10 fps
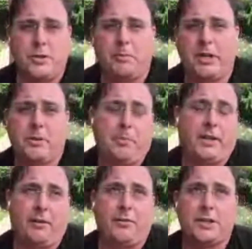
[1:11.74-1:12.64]
metric, by
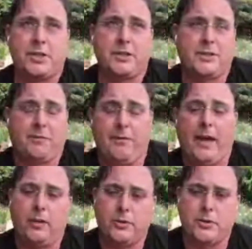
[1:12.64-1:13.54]
definition, it's a
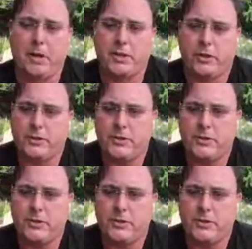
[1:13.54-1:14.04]
fake user metric.